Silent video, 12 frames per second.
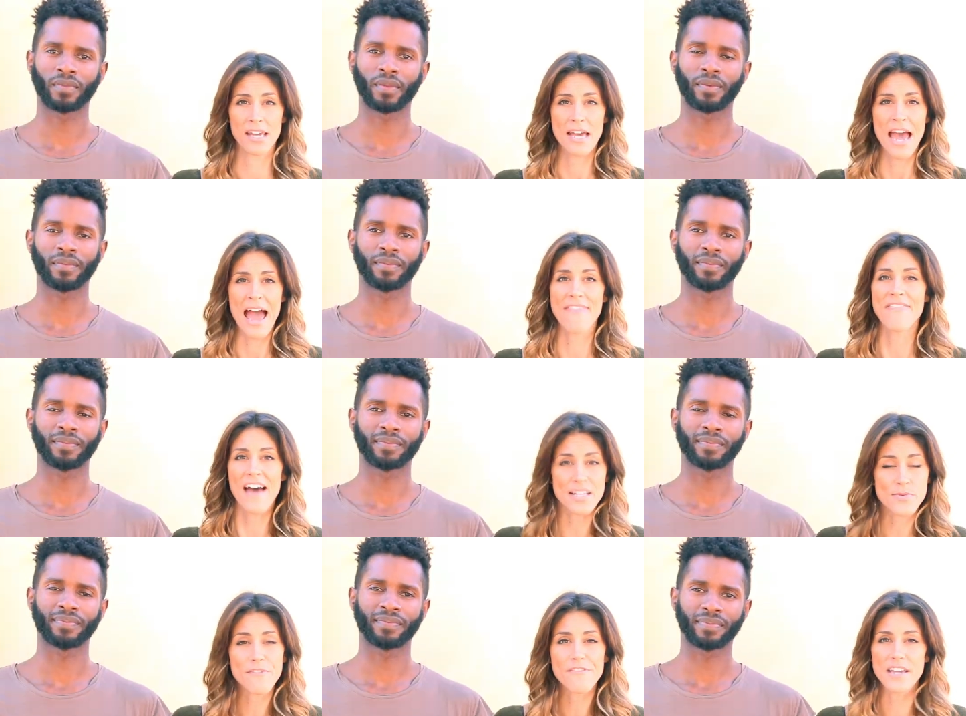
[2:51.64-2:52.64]
Speaker 1: And
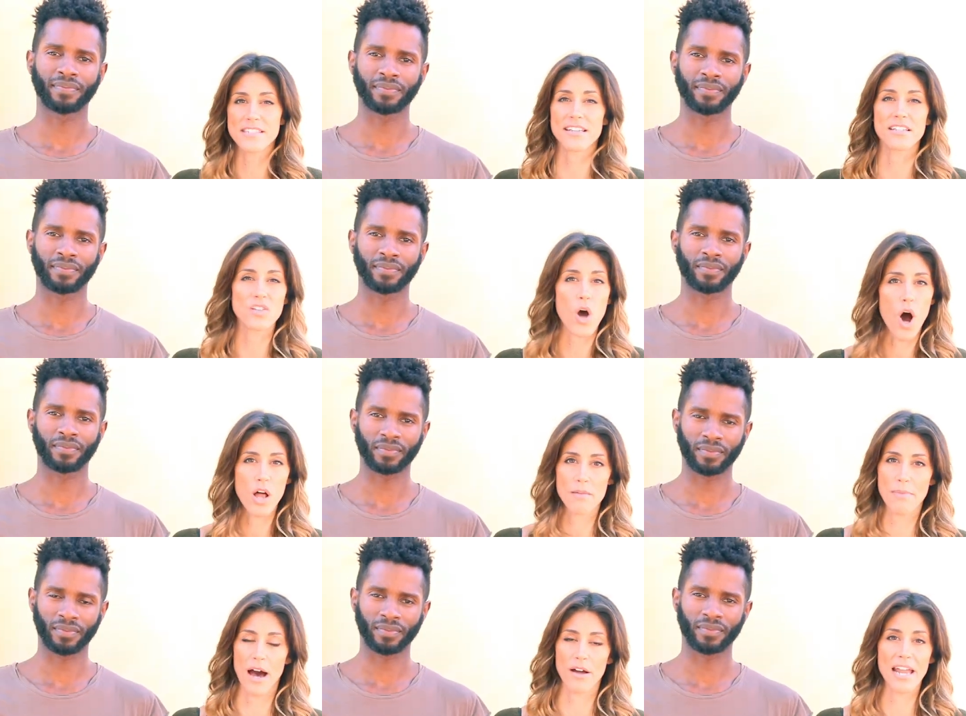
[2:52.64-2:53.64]
that's what facing is
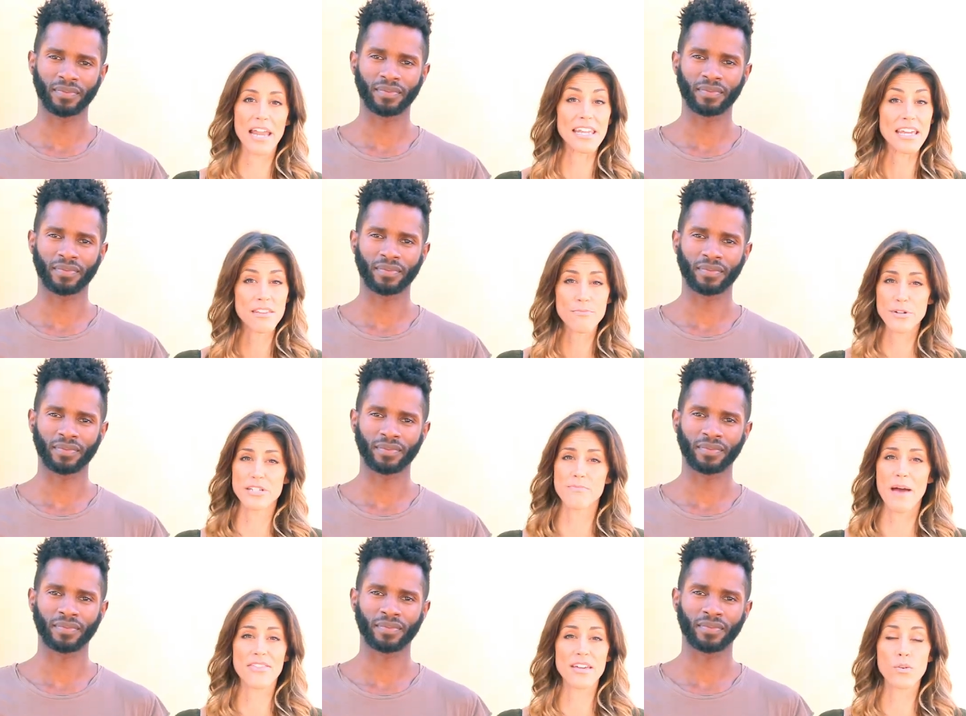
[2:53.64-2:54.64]
all about. And in The
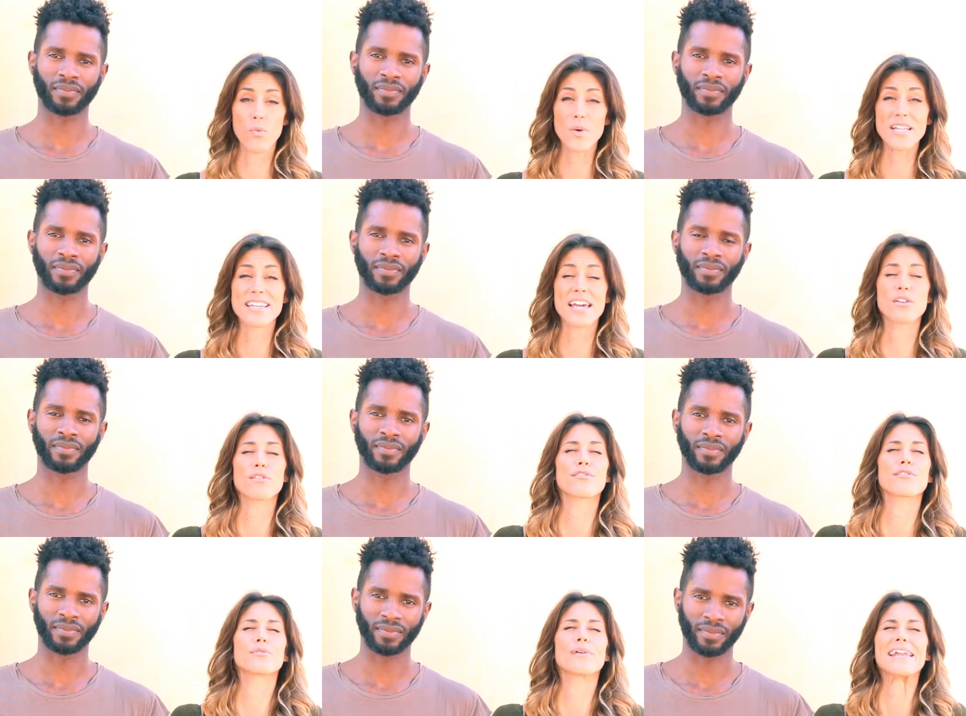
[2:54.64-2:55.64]
Bridge Method, we take you
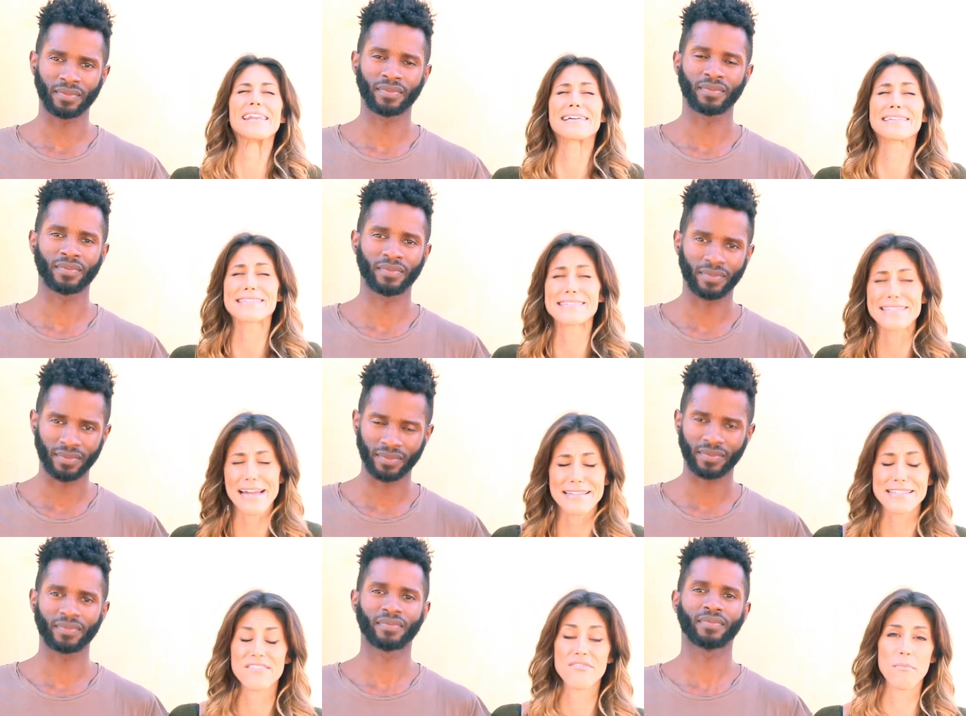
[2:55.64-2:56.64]
through an
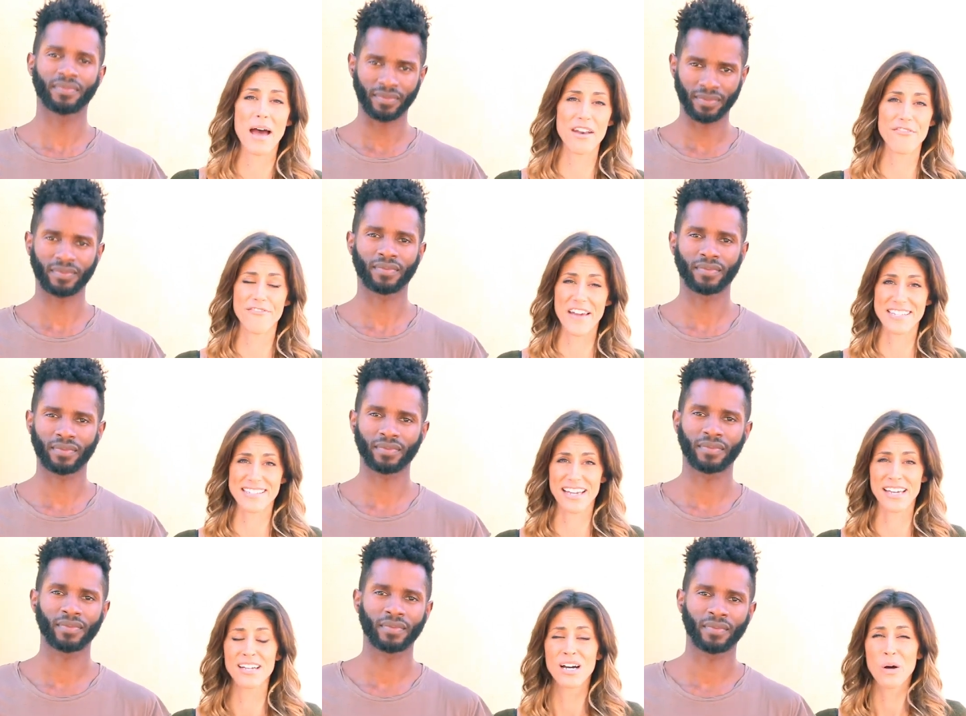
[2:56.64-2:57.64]
extensive amount of
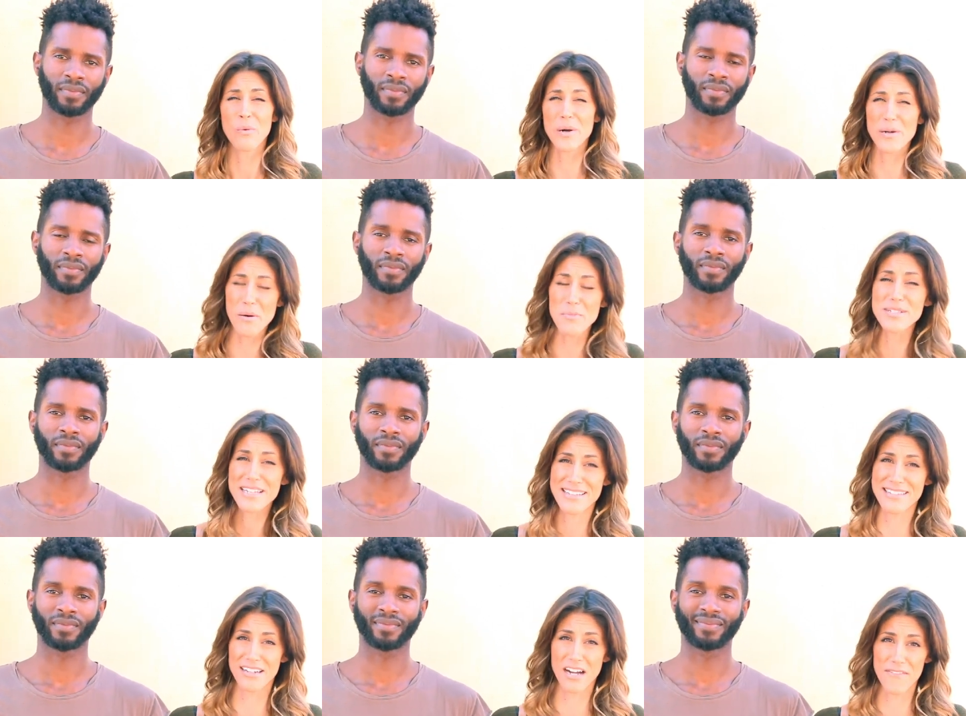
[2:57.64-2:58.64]
facing where it almost
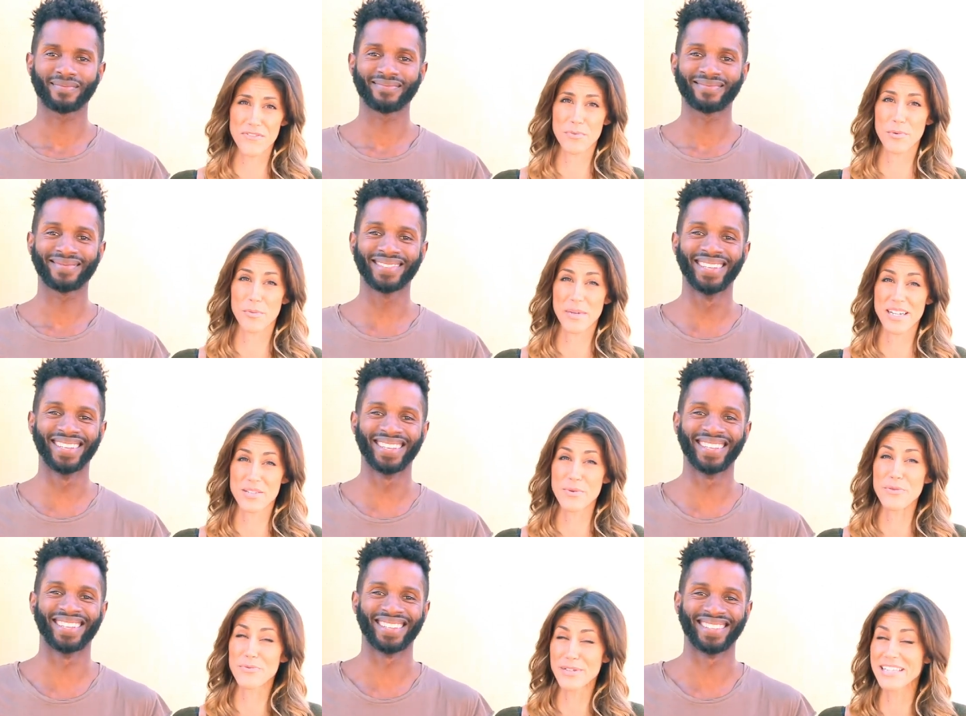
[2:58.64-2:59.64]
gets uncomfortable because
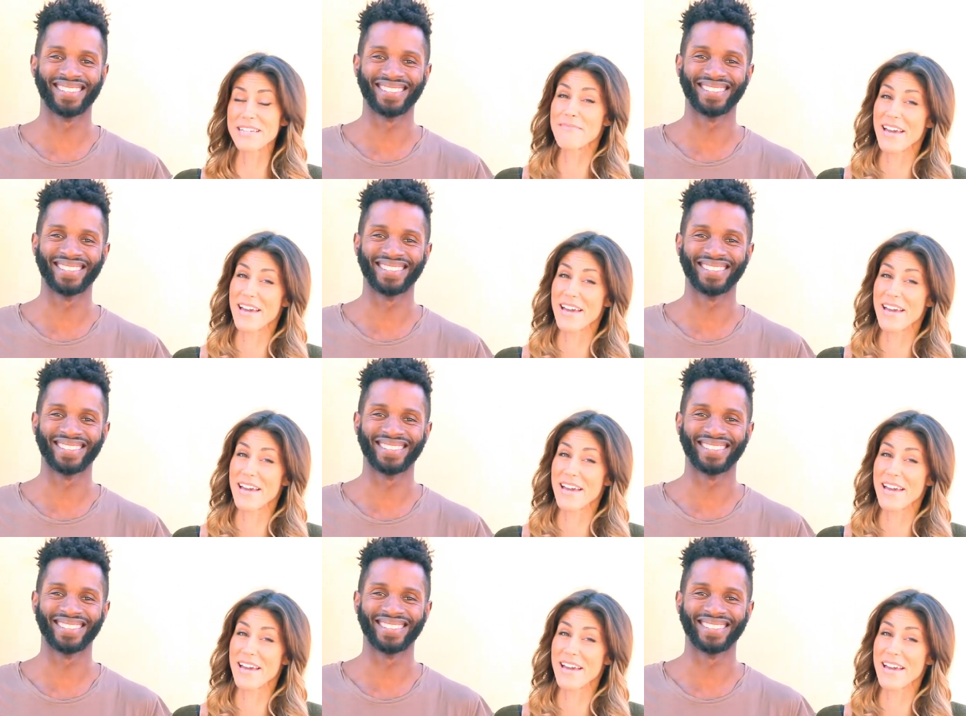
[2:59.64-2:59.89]
we really